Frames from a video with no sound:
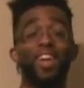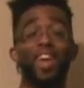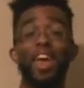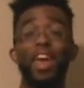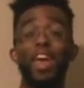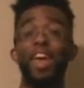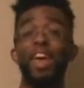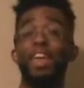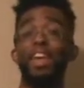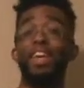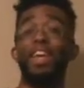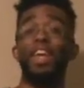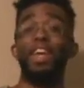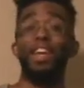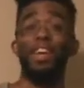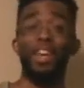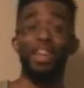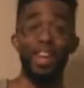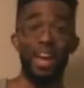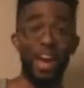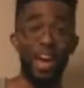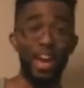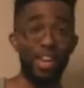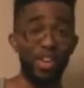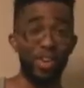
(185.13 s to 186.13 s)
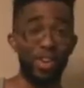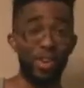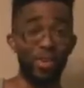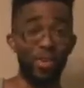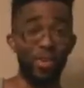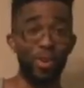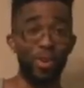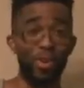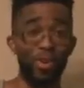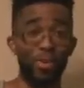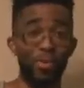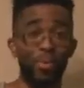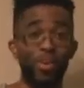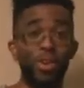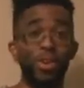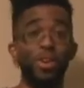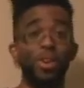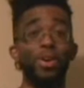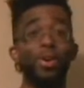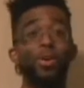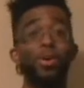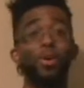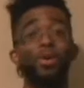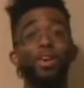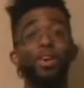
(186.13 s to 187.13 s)
and that diet's gonna go out the
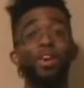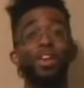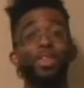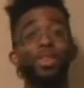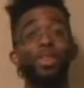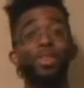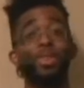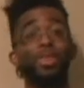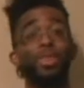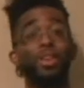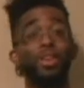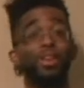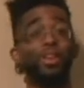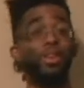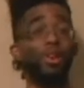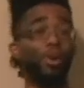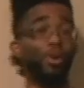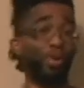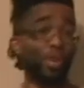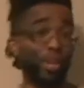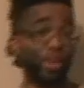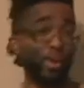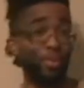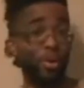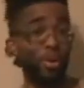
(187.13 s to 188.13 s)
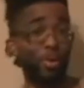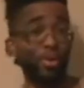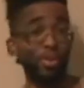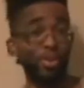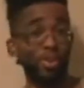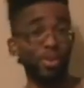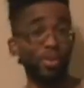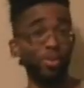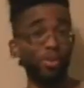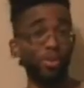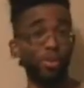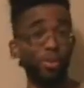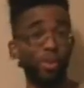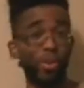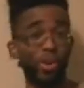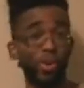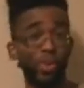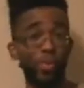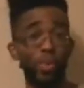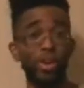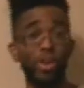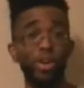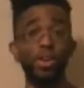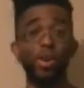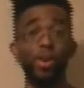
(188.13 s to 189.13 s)
window, the no smoking's gonna go out the
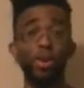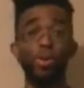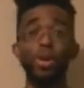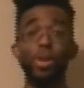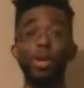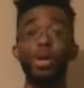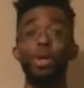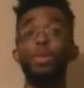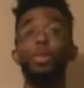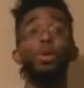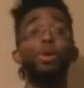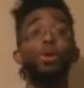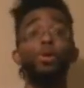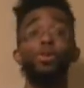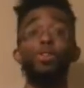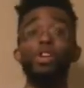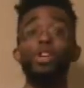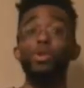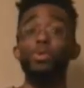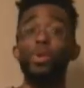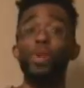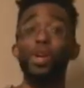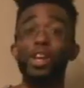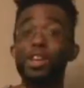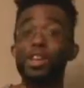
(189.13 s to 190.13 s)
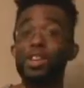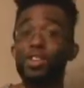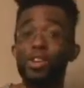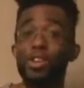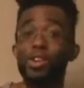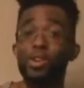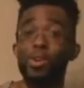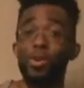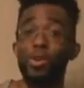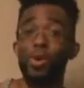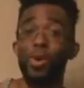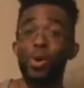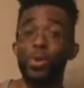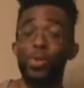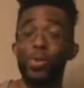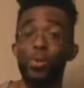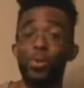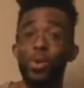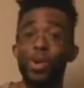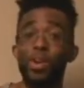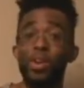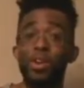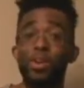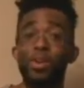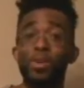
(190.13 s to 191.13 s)
window, the no drinking's gonna go out the
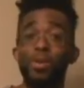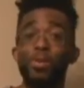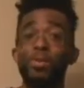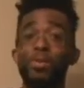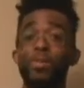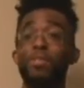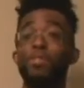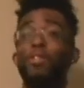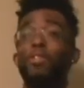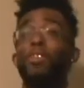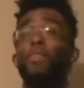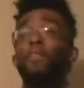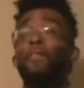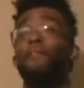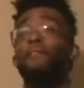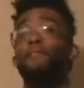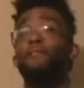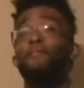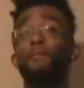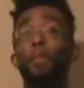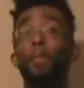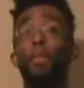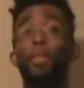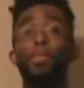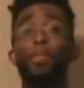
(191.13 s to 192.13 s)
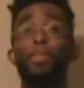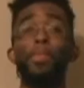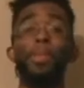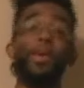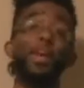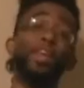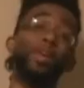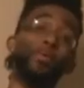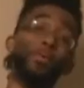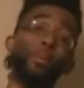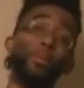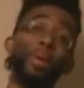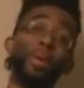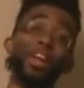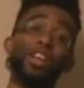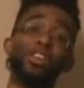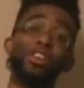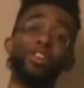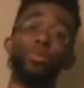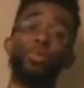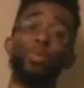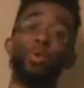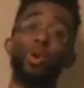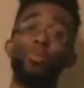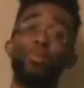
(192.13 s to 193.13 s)
window, and then we're back to
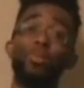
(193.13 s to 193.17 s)
square